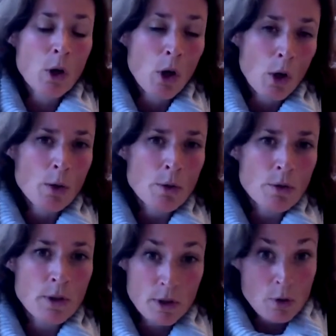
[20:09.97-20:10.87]
load,
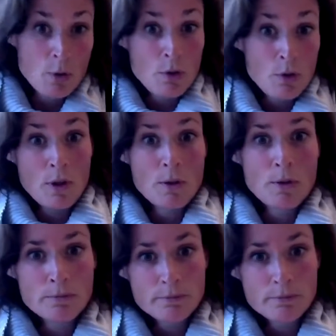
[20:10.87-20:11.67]
that's good to know.